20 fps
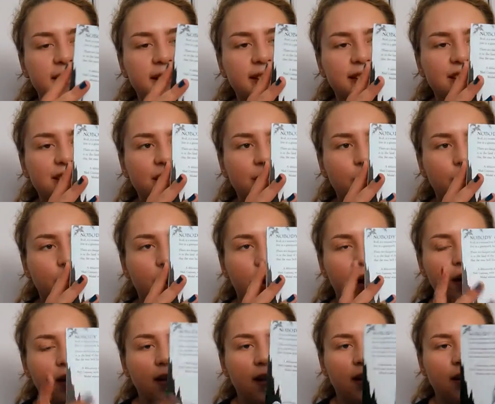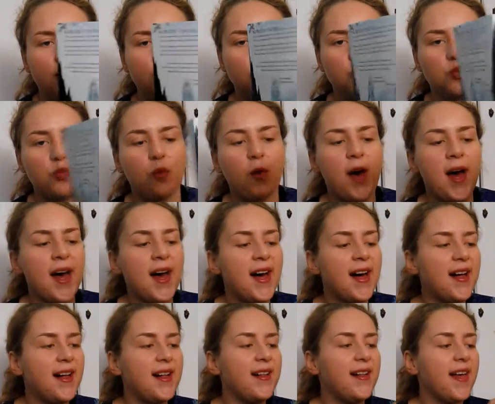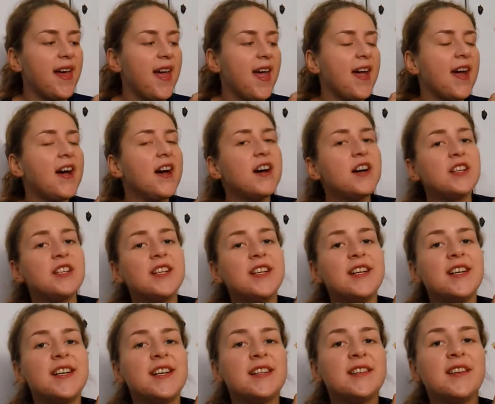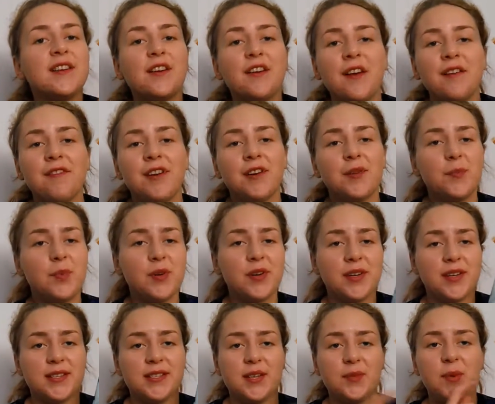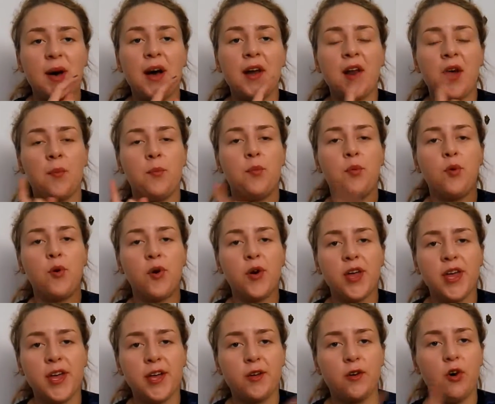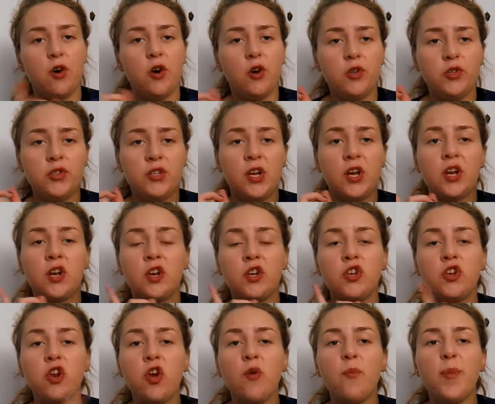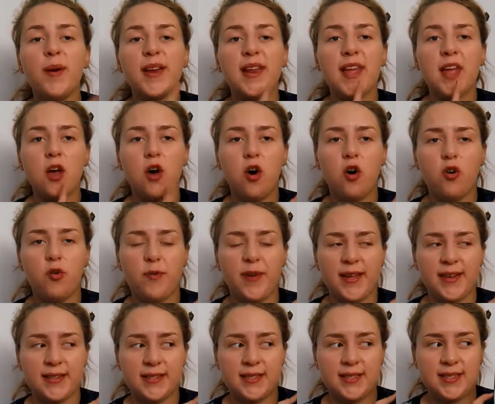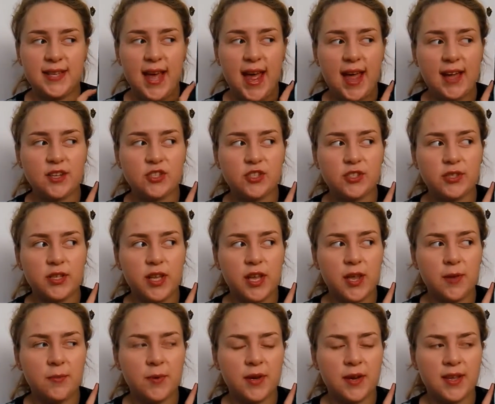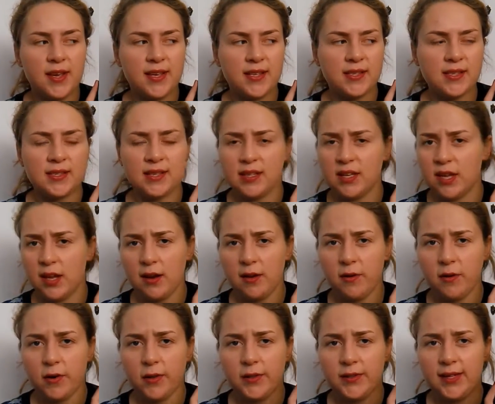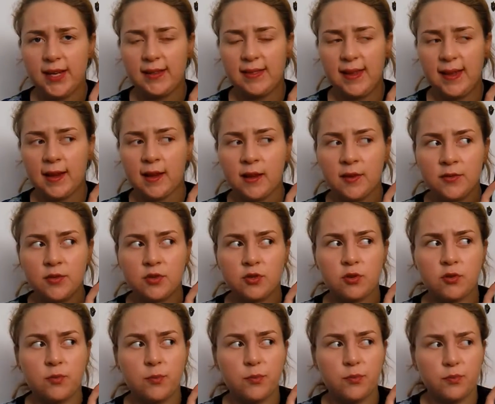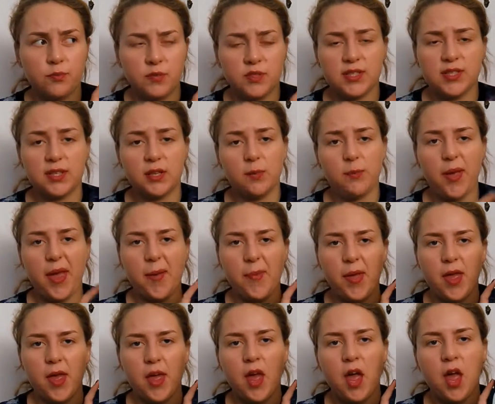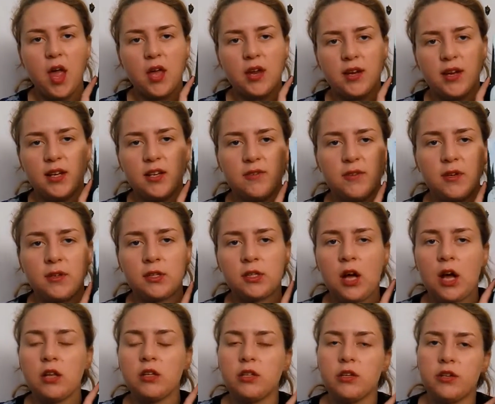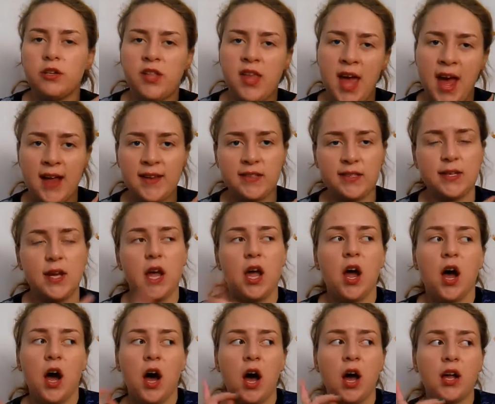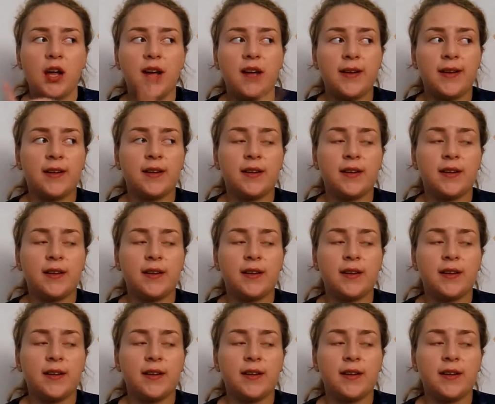and this part as well. The Graveyard Book is about a boy called Nobody Owens. Actually, when he's a year old, I think, so still a baby, not even a toddler yet, a